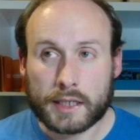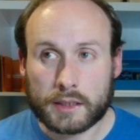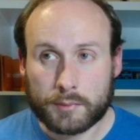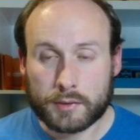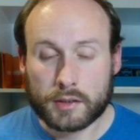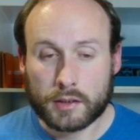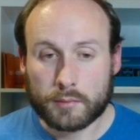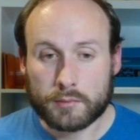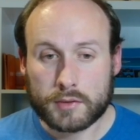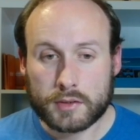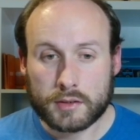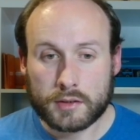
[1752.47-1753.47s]
and it
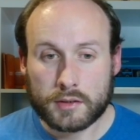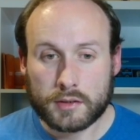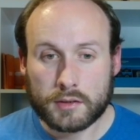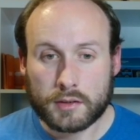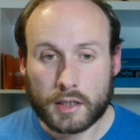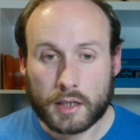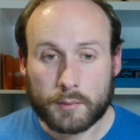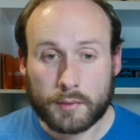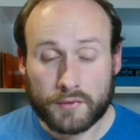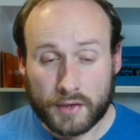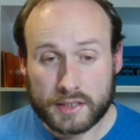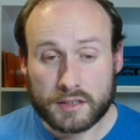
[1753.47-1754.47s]
becomes
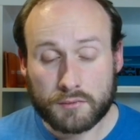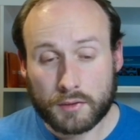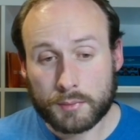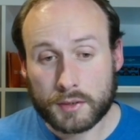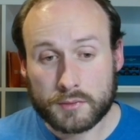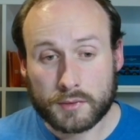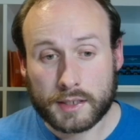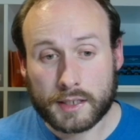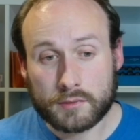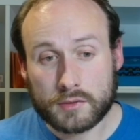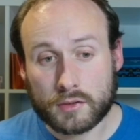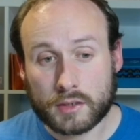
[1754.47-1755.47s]
if it has 3 +1
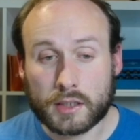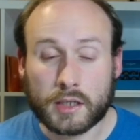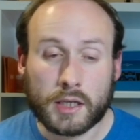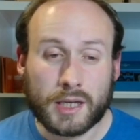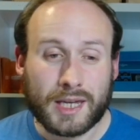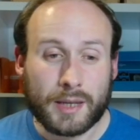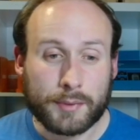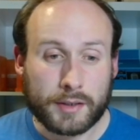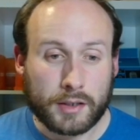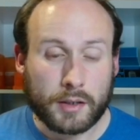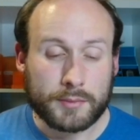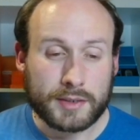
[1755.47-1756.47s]
counters on it, it
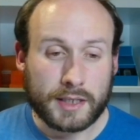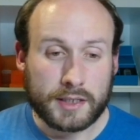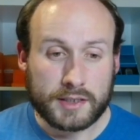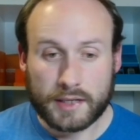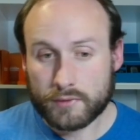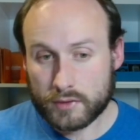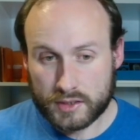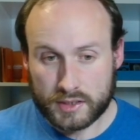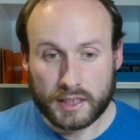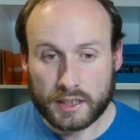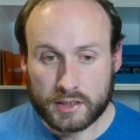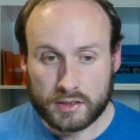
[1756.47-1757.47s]
becomes a
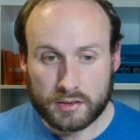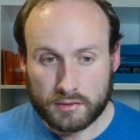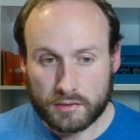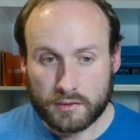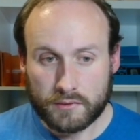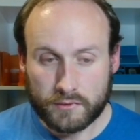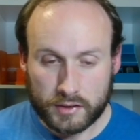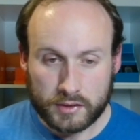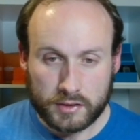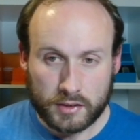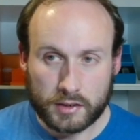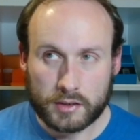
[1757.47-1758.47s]
7/6 for the
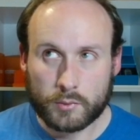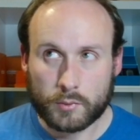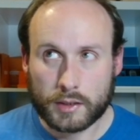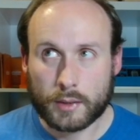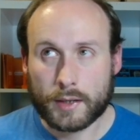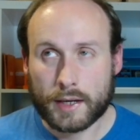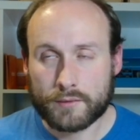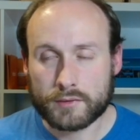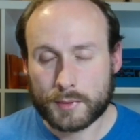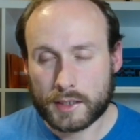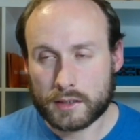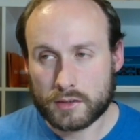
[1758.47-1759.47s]
turn without having
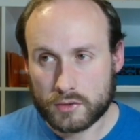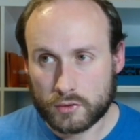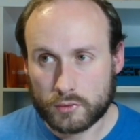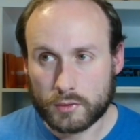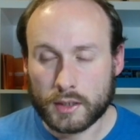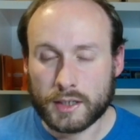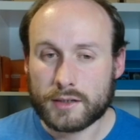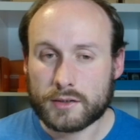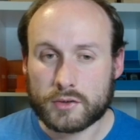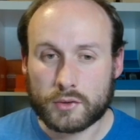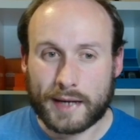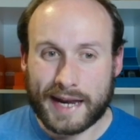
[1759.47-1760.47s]
to pay the 2
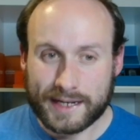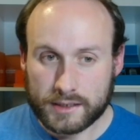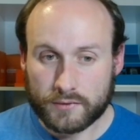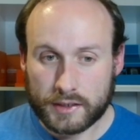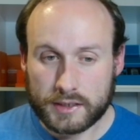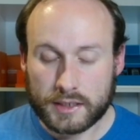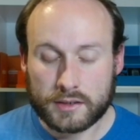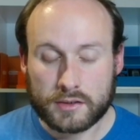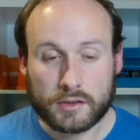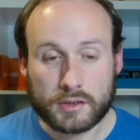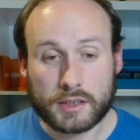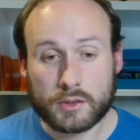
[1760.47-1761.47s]
to activate it and
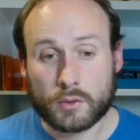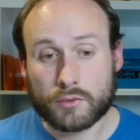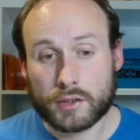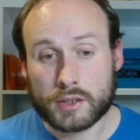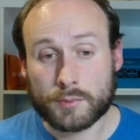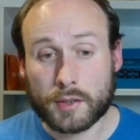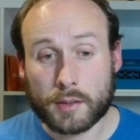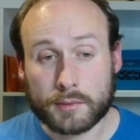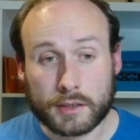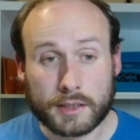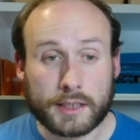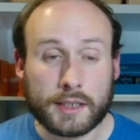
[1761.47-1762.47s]
turn it into a creature
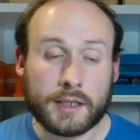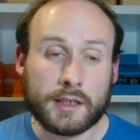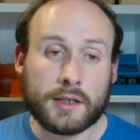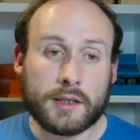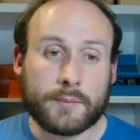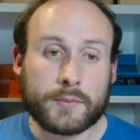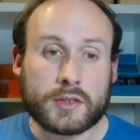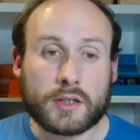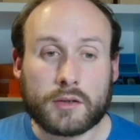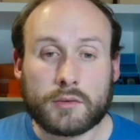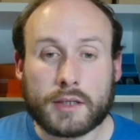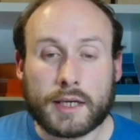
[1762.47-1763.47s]
permanently.
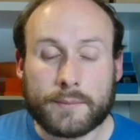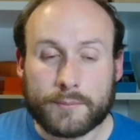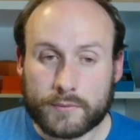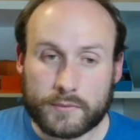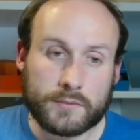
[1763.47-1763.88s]
So yeah,